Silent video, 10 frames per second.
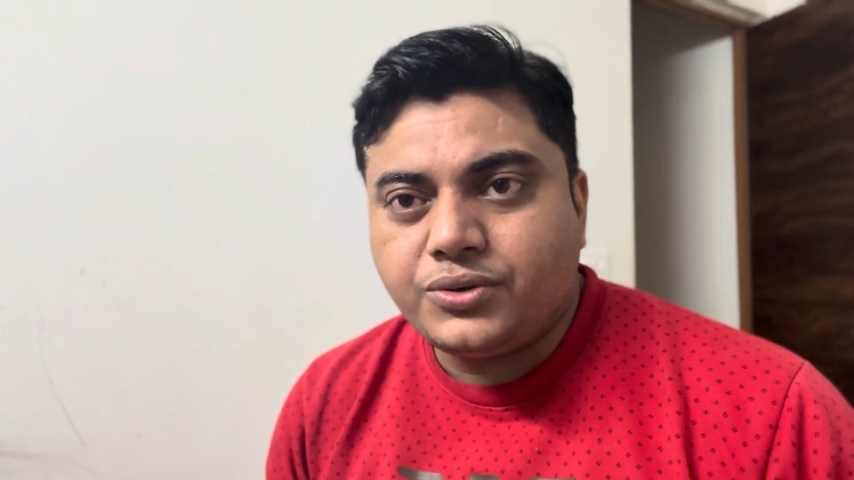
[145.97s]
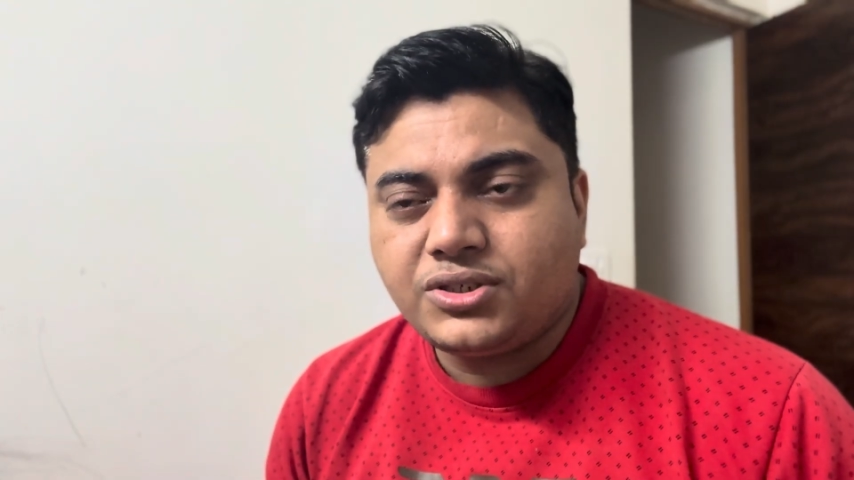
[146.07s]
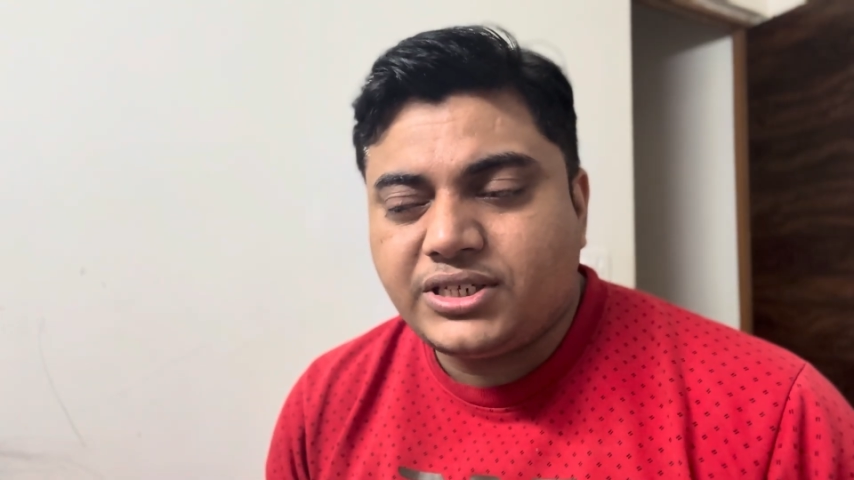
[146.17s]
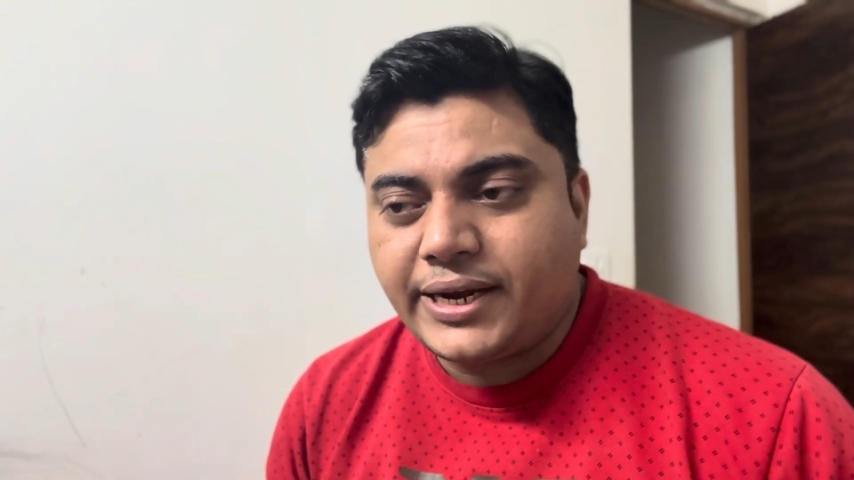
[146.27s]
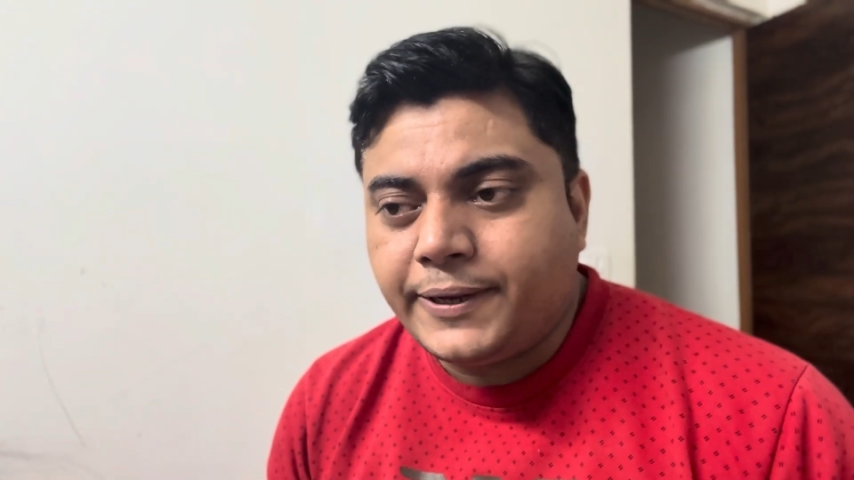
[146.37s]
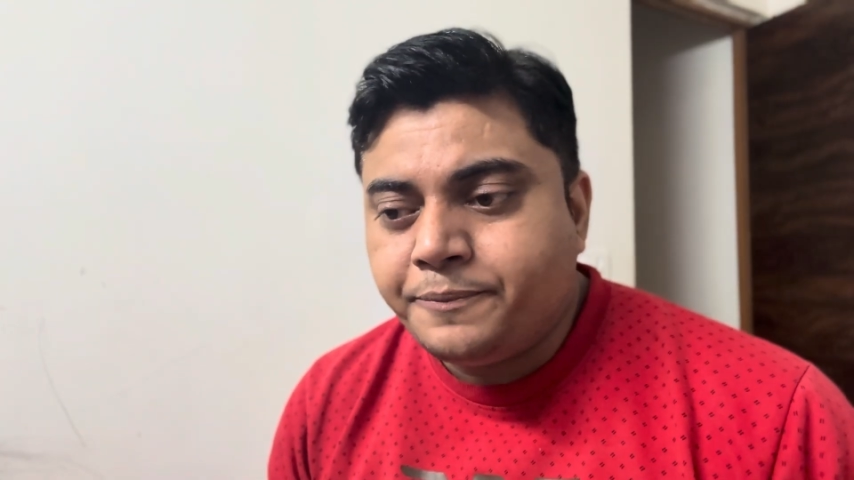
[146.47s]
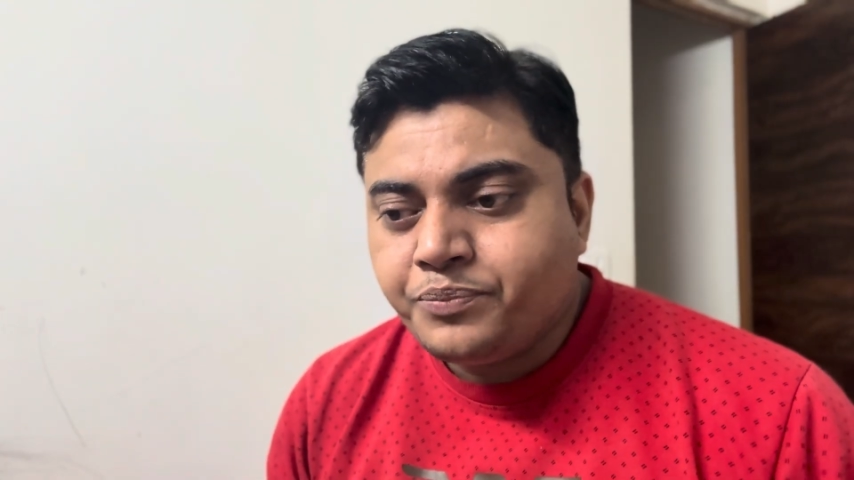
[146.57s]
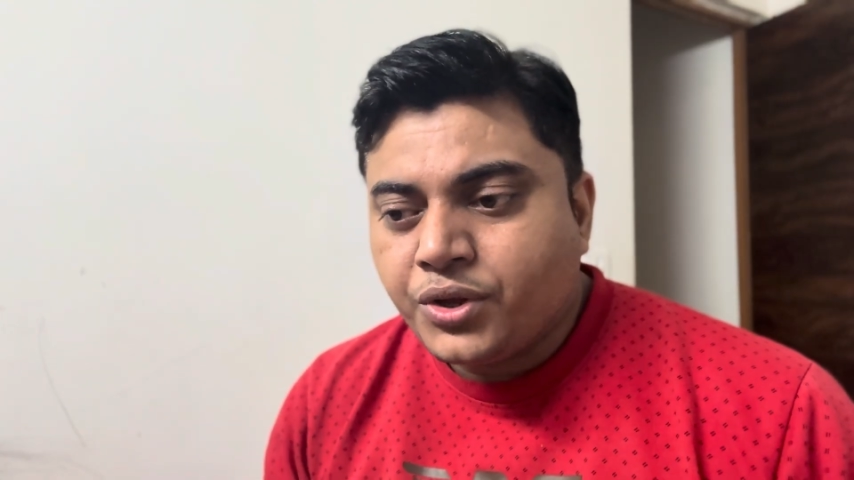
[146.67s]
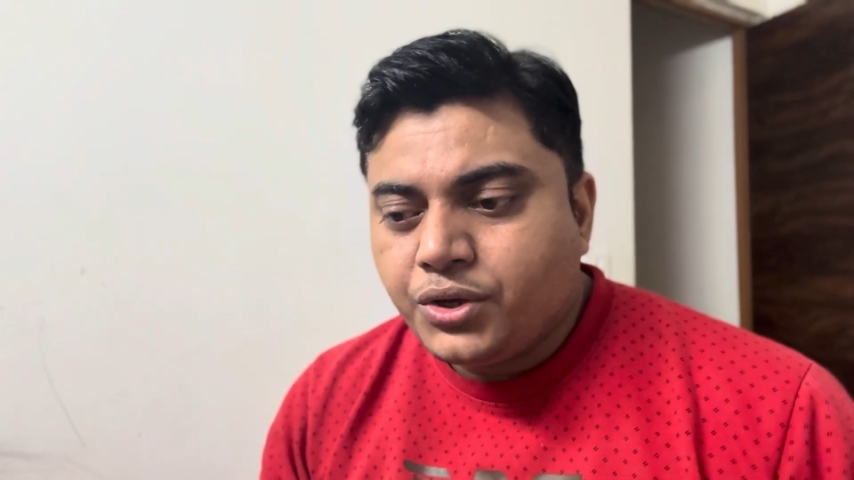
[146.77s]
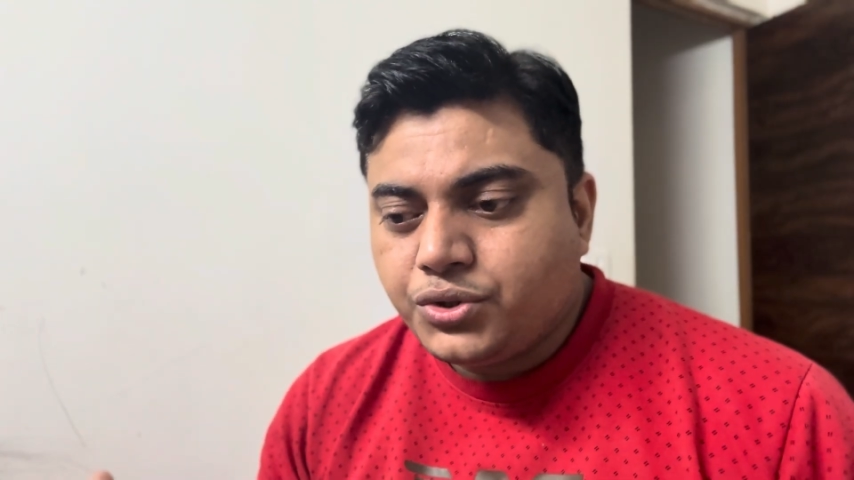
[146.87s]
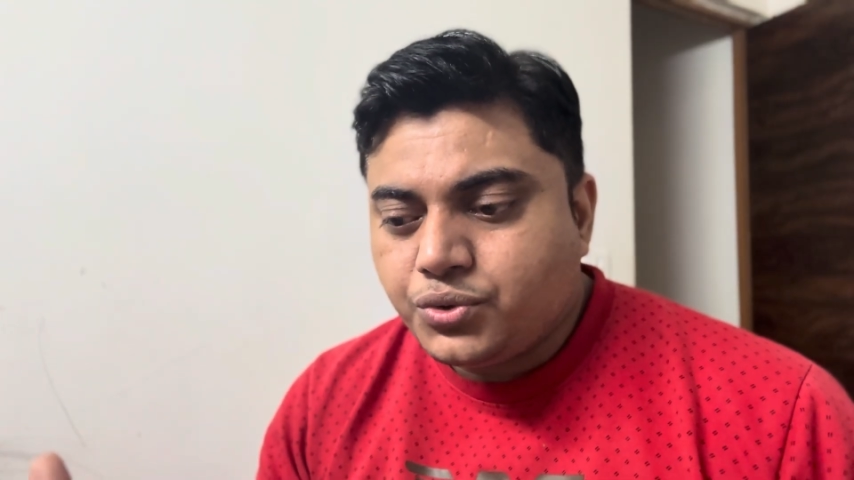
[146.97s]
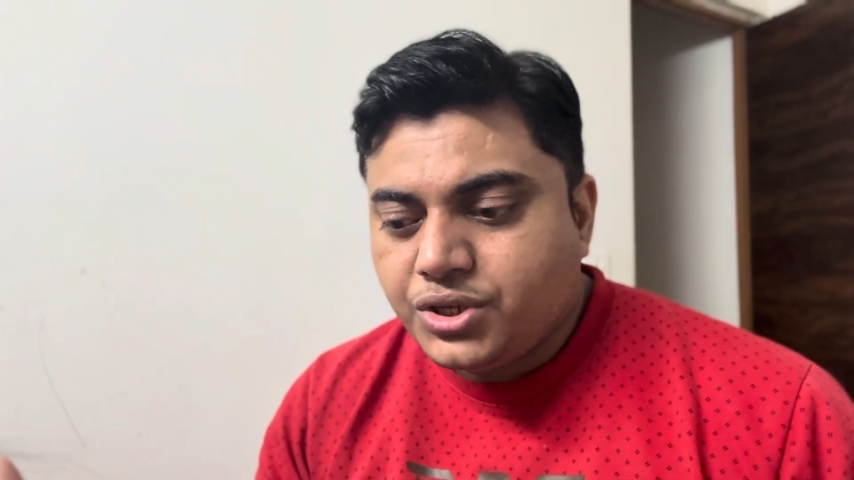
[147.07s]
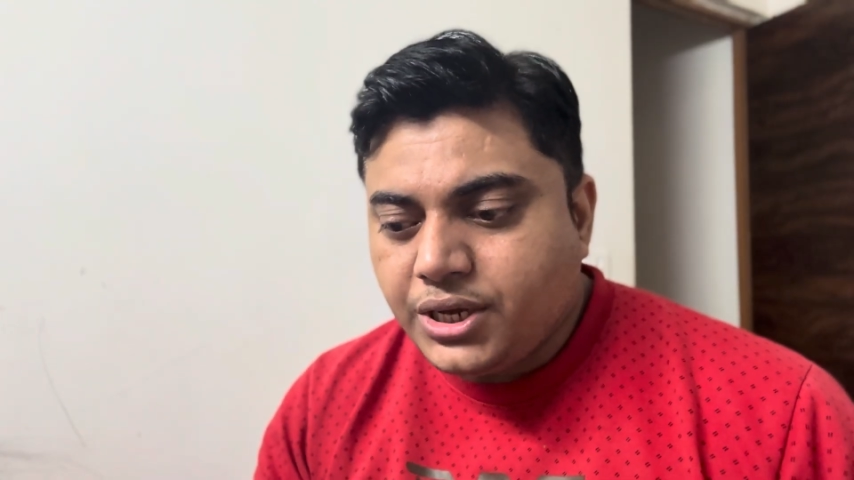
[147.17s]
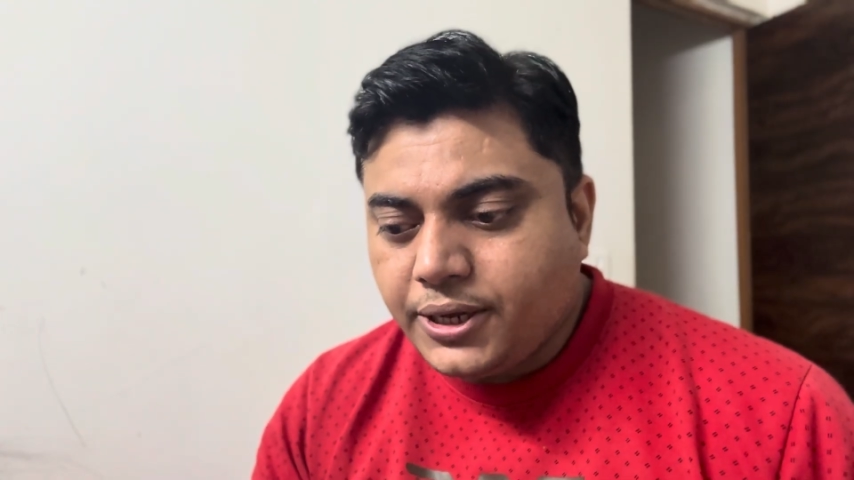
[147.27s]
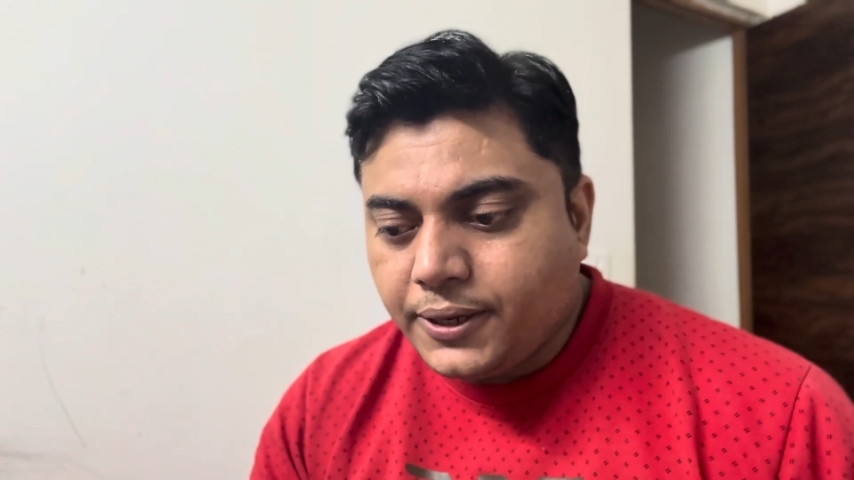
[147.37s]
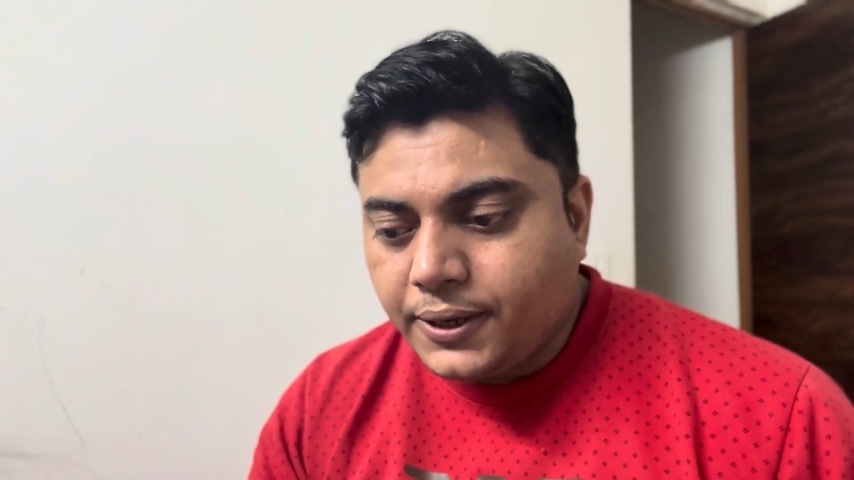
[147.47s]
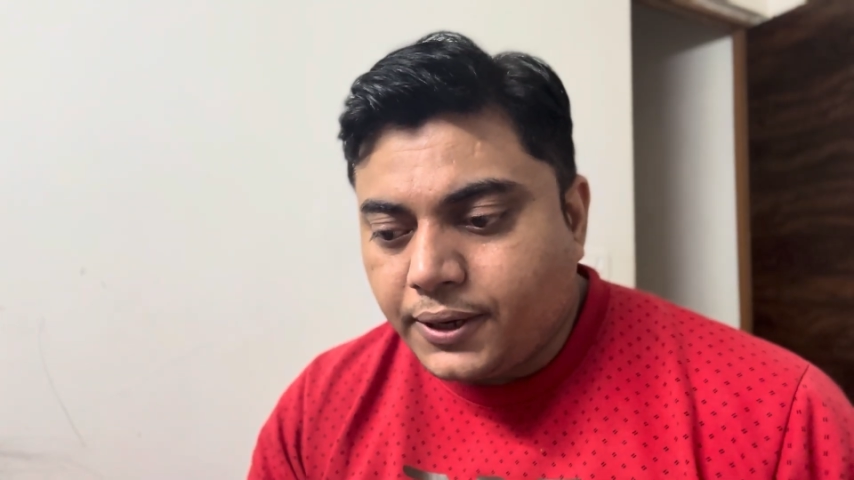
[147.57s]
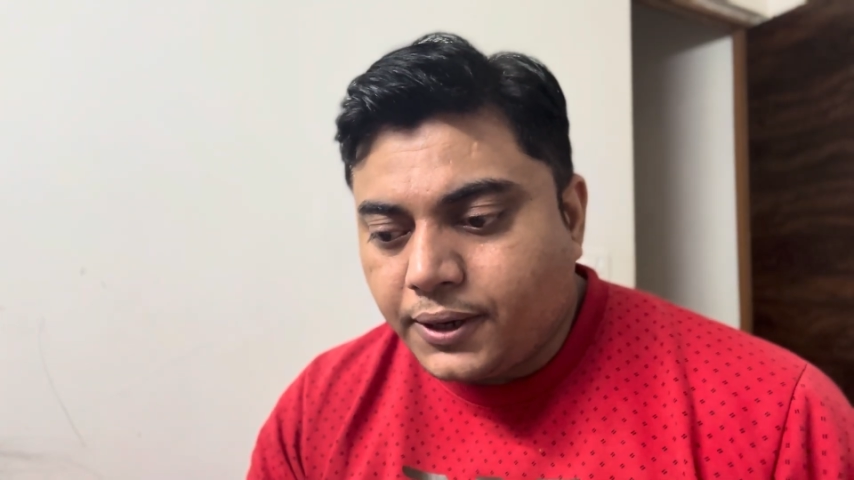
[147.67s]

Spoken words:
said to the